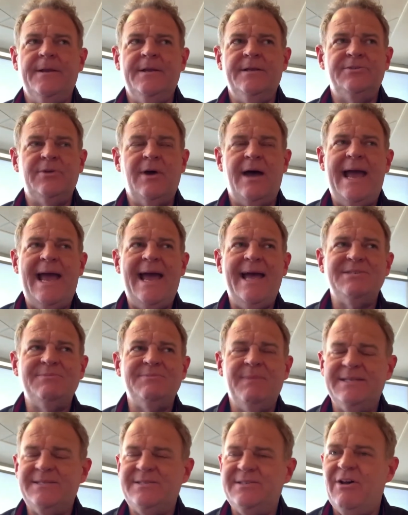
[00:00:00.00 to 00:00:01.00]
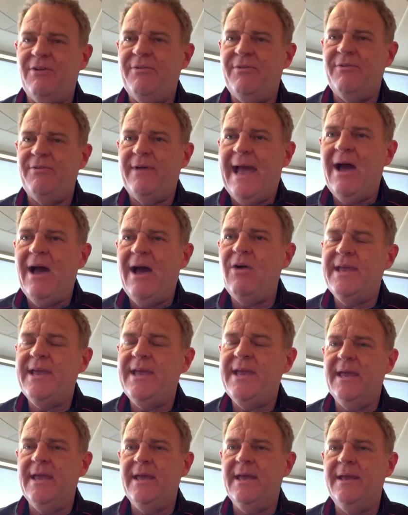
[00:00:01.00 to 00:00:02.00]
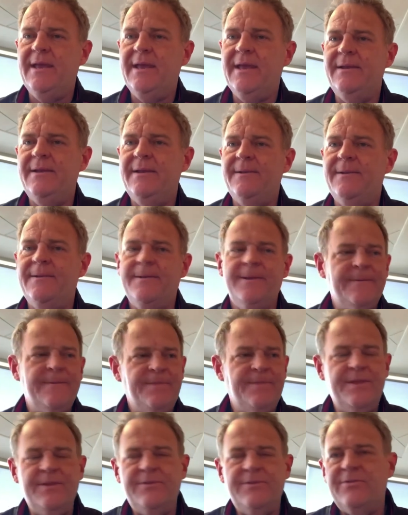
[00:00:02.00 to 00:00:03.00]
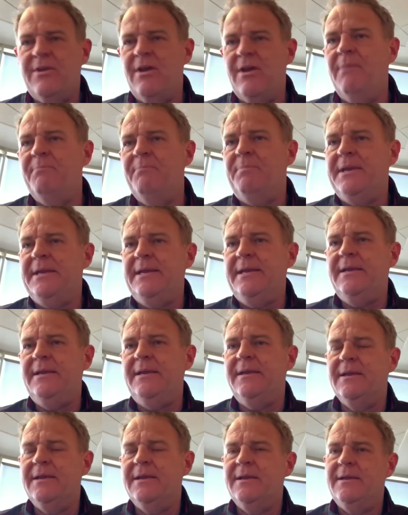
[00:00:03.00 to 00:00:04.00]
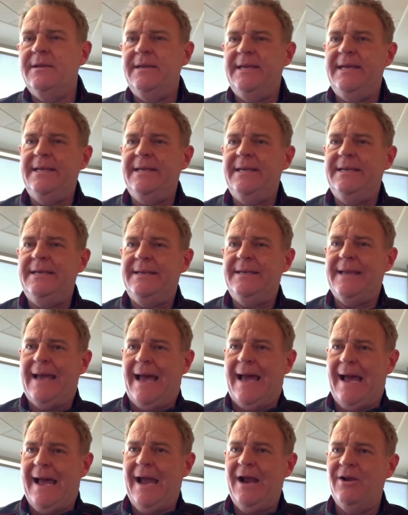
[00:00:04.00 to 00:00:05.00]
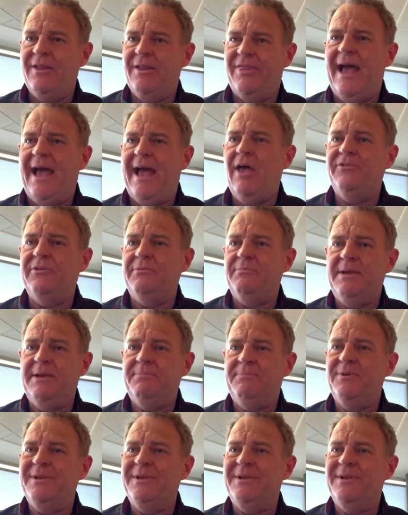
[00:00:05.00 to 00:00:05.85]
So I asked myself, how can this company need to hire 1,000 people and can't find them,